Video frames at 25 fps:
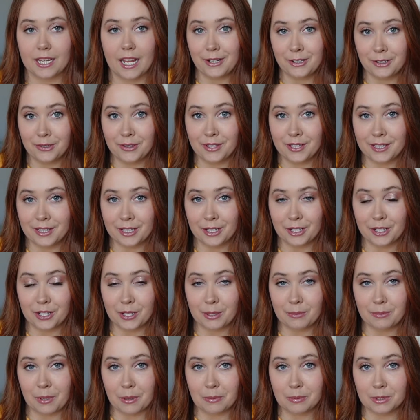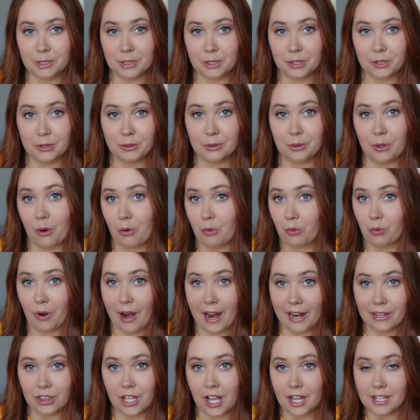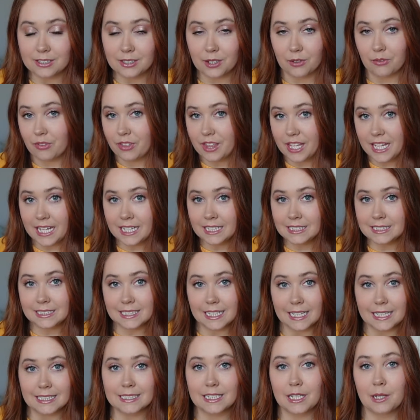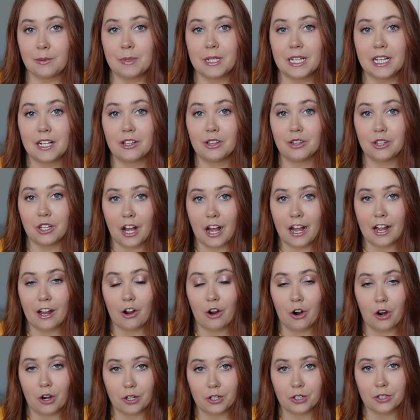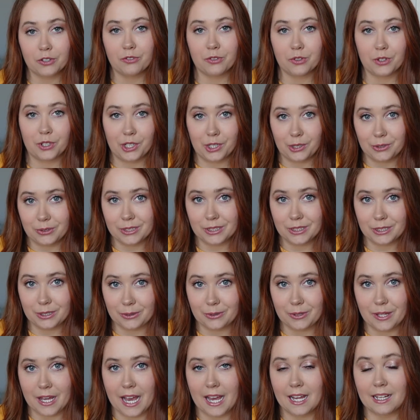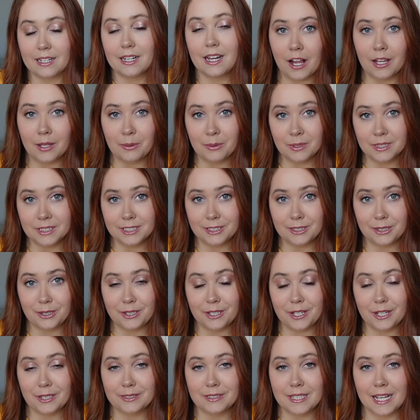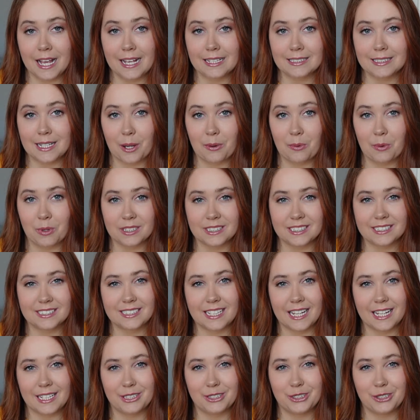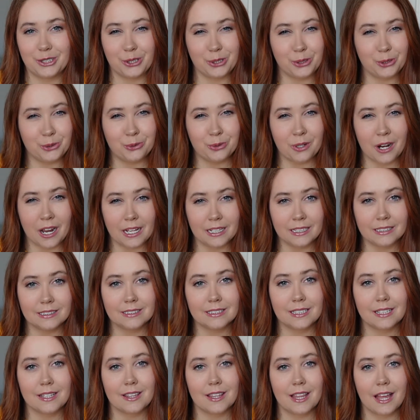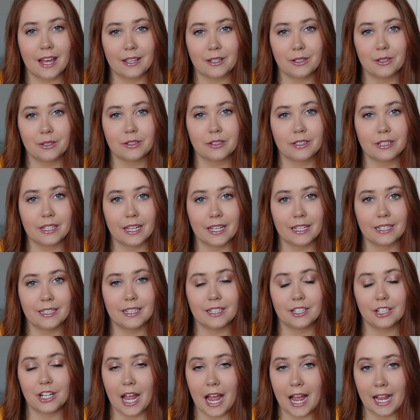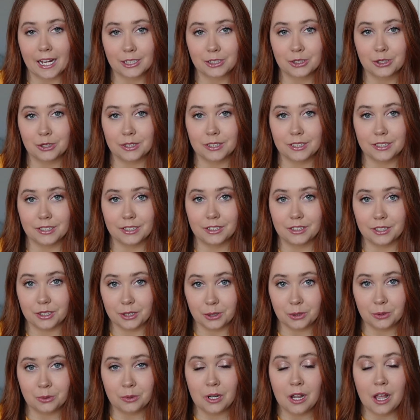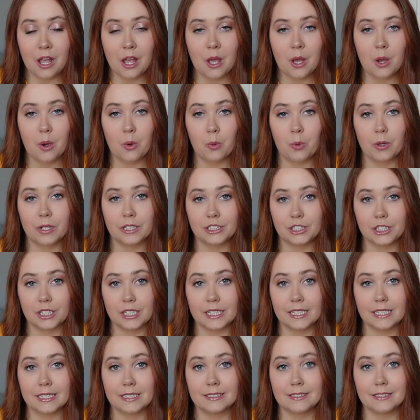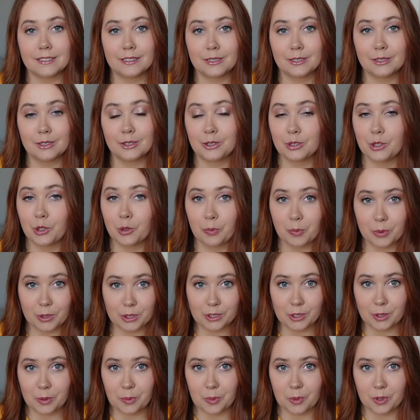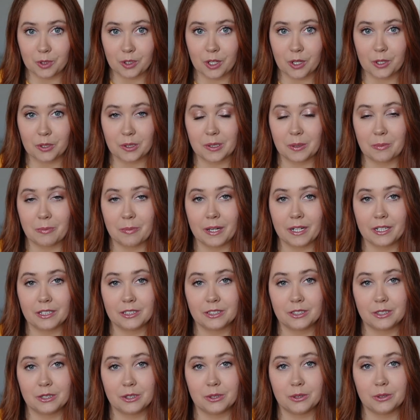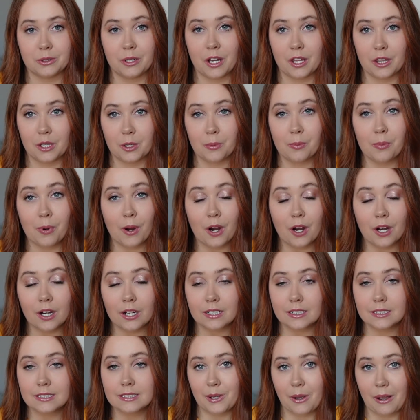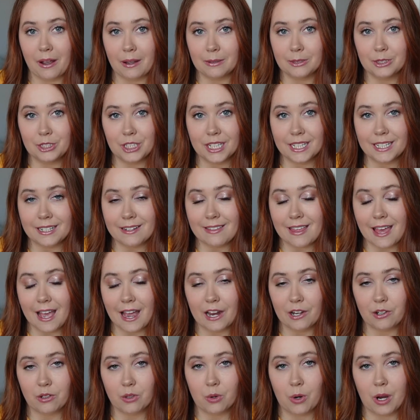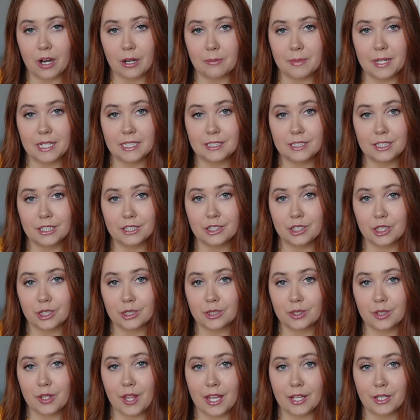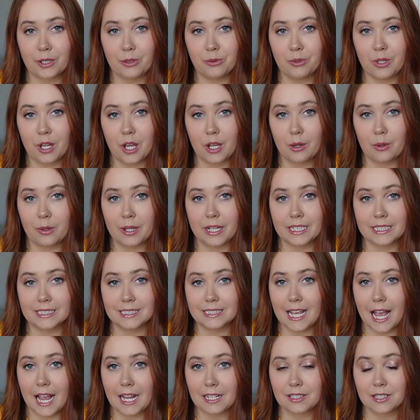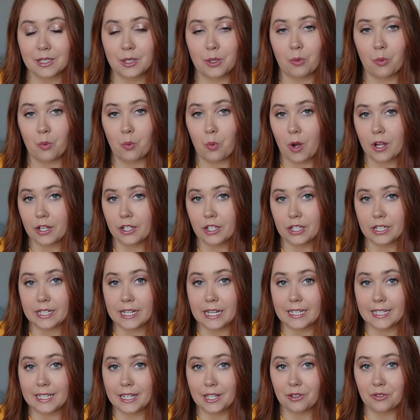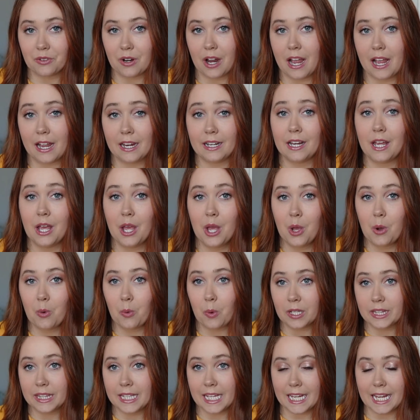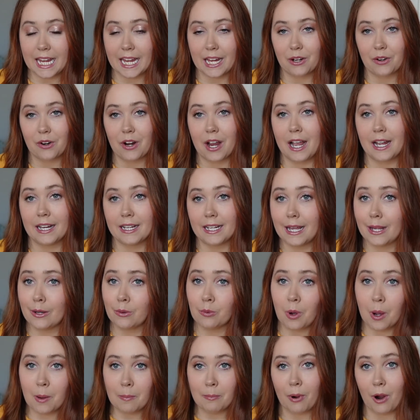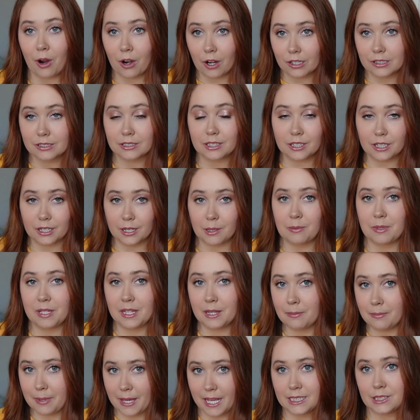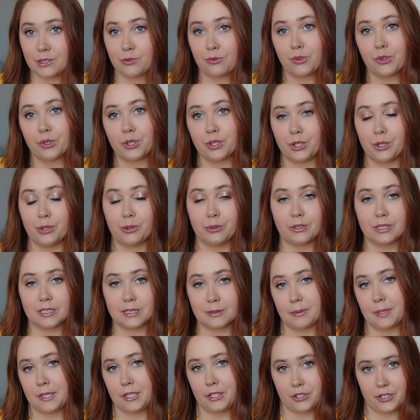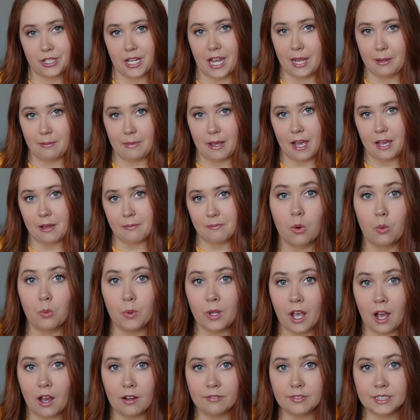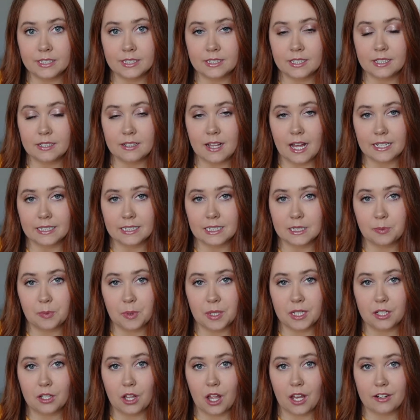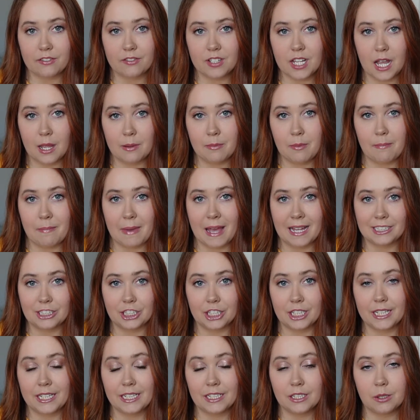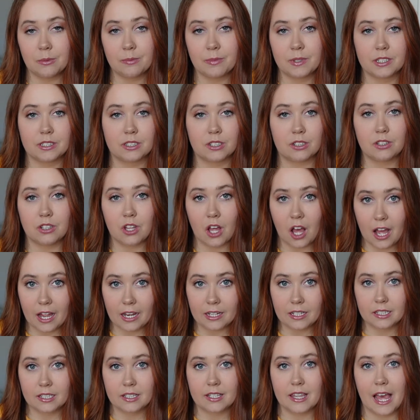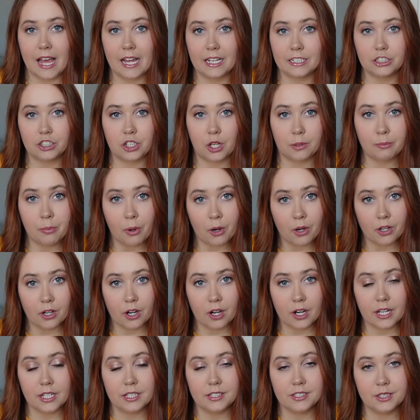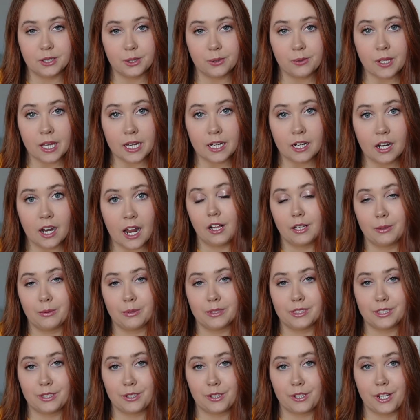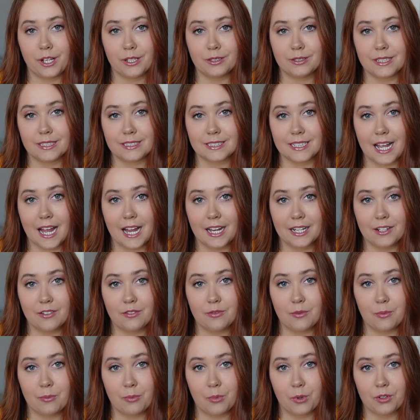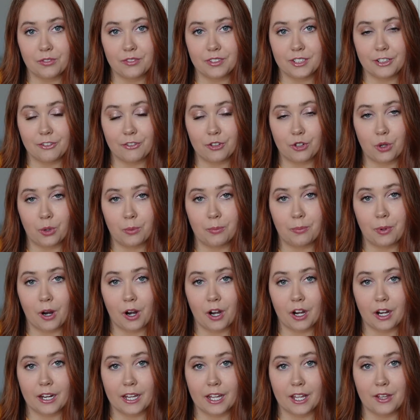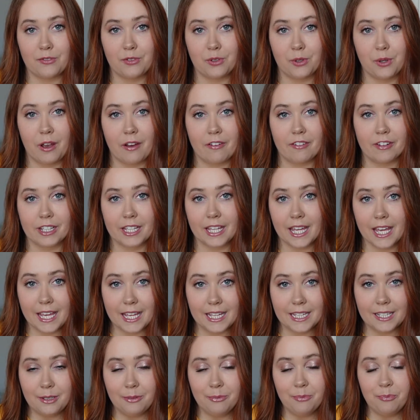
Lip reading: and you think that you're gonna be able to ride lots of things, it's gonna be a lot harder for you to do that. Hollywood Studios has, I want to say, 2 rides that your kid could actually do, which is super, super low compared to other parks. So I would check into the height requirements just so that you know exactly what your kid can ride, what they can't ride, and what parks are gonna be the best for you to spend your time at. We obviously like to spend a lot of time at Magic Kingdom. There's a lot that John Parker can do there. Hollywood Studios is kind of more of a difficult park if you have a kid.